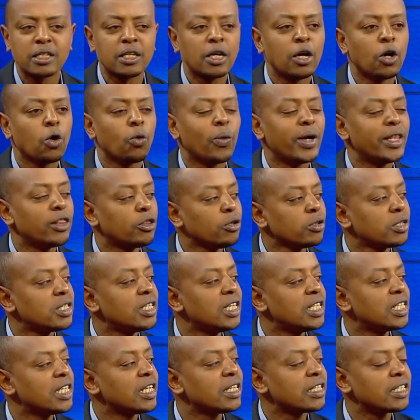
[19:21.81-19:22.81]
Mm-hmm. When those
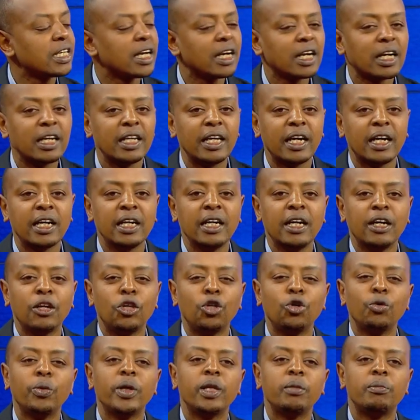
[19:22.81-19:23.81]
details are clear,
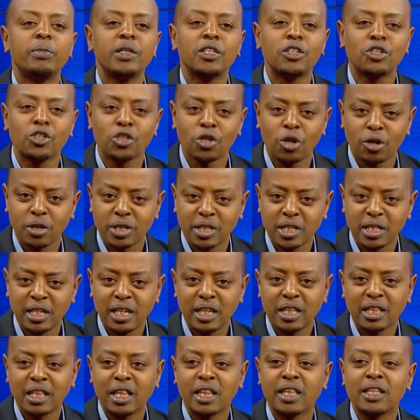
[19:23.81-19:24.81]
you will be shocked
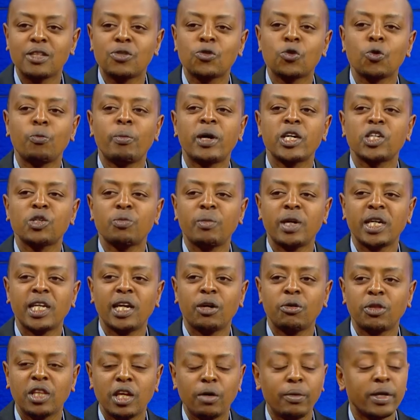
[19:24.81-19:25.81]
that there's so much money
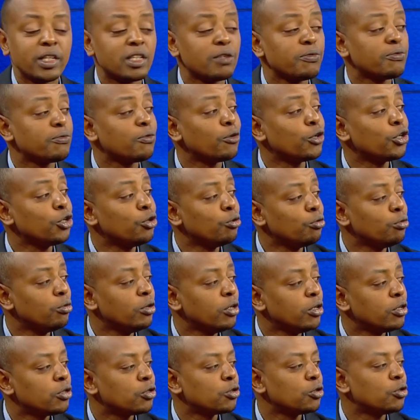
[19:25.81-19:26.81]
out there waiting for you
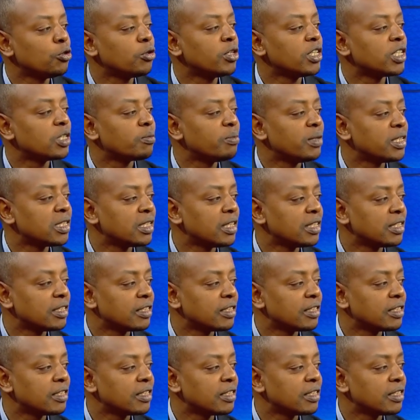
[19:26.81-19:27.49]
to do this business.